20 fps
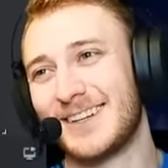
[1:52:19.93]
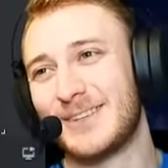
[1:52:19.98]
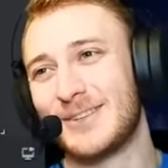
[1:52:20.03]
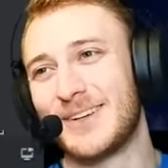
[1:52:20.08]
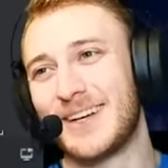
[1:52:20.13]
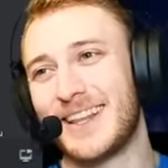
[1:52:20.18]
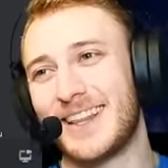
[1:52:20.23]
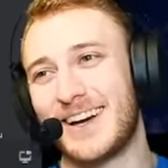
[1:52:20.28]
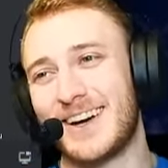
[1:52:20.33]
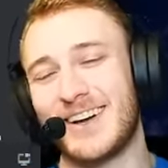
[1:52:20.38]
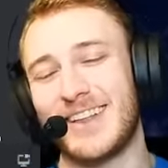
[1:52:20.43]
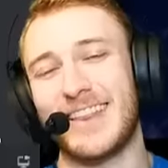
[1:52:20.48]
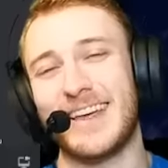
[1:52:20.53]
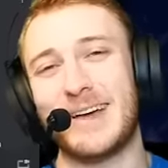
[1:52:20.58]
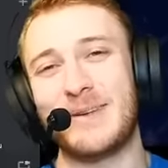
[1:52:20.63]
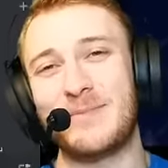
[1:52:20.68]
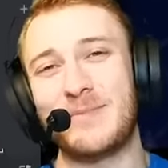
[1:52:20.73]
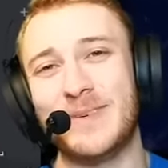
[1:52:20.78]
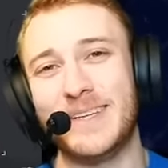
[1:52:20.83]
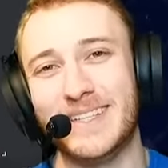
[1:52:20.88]
With all
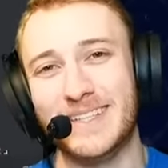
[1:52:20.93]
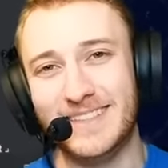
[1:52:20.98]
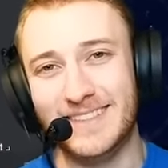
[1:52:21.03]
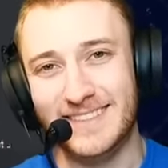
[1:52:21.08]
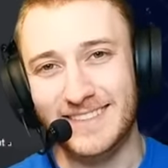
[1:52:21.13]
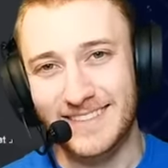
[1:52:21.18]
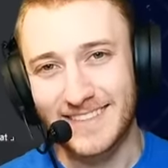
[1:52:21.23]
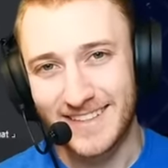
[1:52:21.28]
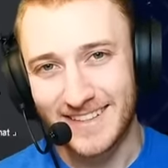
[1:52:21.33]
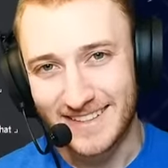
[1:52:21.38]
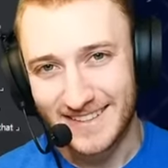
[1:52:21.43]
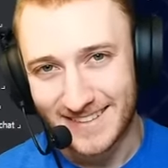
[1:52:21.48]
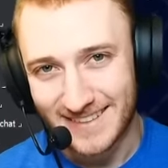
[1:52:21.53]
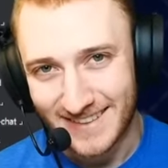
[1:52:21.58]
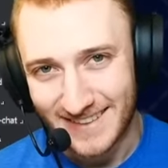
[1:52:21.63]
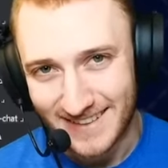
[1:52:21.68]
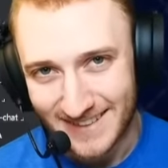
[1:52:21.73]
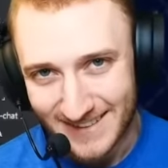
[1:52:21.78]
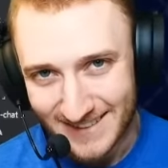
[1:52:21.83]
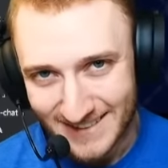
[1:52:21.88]
that being said,
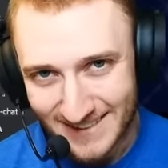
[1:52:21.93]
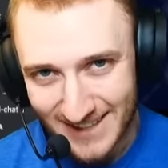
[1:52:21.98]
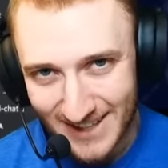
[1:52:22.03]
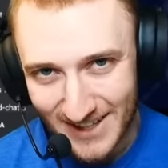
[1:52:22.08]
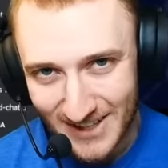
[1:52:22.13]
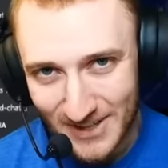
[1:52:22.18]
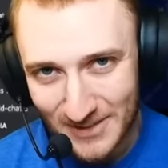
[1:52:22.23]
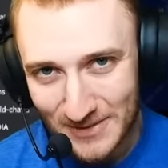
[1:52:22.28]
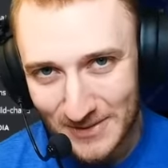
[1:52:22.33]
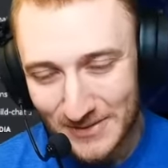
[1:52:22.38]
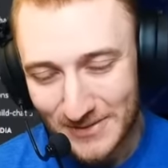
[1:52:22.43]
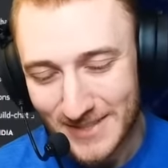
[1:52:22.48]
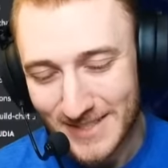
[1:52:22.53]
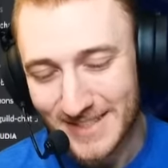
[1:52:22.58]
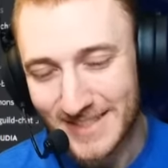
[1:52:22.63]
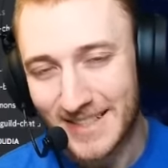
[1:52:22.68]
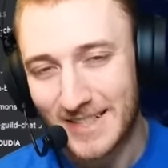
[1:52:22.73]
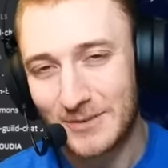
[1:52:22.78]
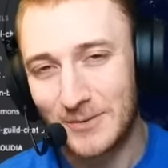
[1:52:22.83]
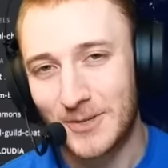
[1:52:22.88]
guys, y'all know what we
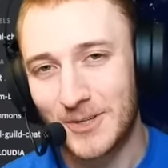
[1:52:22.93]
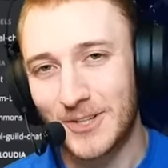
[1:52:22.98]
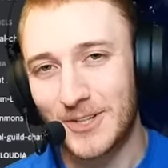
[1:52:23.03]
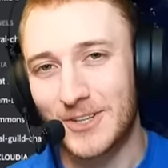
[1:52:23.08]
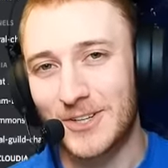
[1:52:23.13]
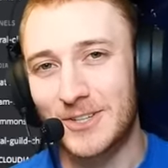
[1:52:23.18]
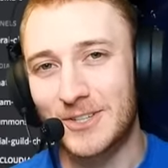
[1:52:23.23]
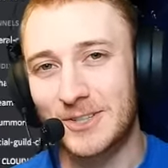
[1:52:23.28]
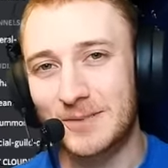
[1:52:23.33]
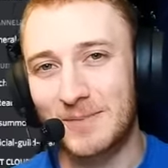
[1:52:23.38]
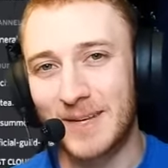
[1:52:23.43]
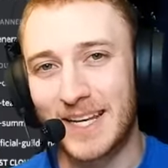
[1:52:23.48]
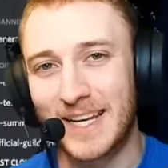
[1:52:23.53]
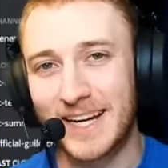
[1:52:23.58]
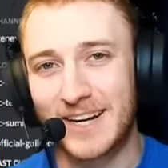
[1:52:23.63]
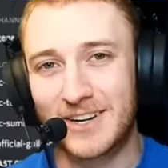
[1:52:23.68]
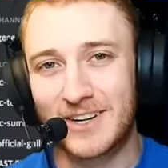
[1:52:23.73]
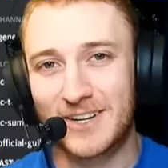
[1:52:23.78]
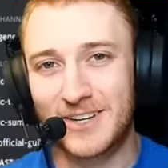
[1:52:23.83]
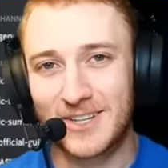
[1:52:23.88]
say. Work hard,
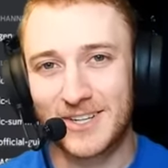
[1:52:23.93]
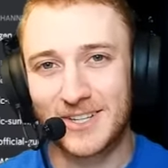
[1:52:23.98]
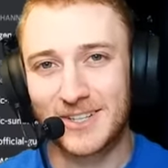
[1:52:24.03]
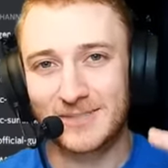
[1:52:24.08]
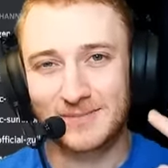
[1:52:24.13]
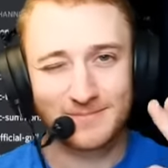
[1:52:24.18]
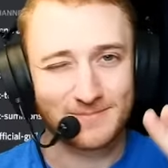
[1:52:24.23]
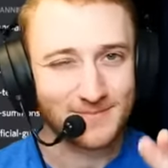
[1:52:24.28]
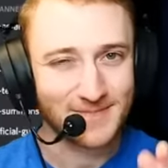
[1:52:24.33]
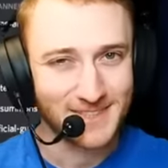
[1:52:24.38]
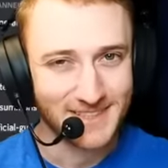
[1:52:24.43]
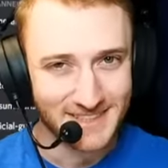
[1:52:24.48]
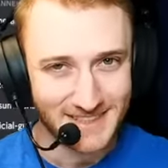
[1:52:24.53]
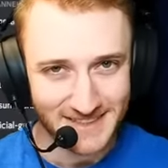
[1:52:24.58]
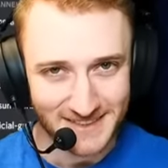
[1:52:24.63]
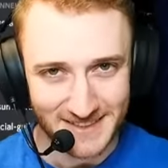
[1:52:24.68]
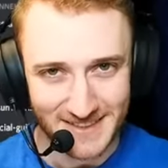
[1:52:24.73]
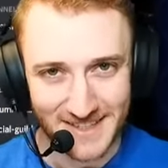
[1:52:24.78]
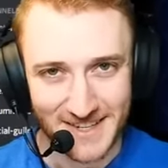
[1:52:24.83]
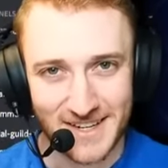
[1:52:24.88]
play hard. See
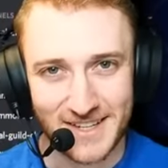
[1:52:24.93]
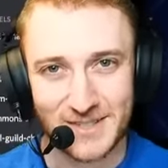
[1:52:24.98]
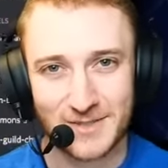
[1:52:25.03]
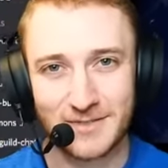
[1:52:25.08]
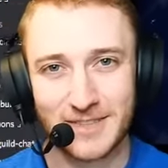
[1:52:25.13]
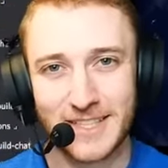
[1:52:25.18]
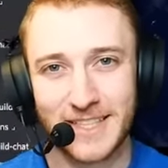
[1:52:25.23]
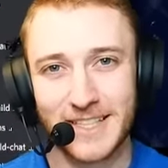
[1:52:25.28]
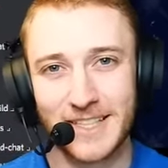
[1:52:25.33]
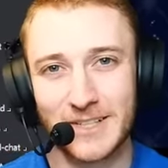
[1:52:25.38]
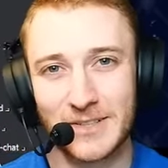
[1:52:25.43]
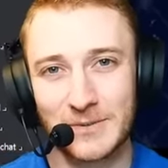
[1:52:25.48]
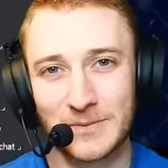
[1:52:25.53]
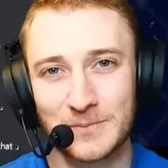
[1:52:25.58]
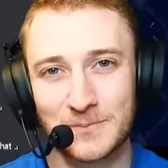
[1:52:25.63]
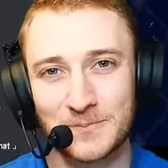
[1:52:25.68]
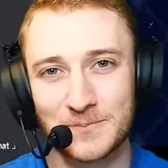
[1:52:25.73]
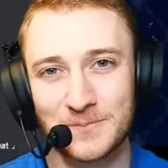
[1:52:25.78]
you in the next video.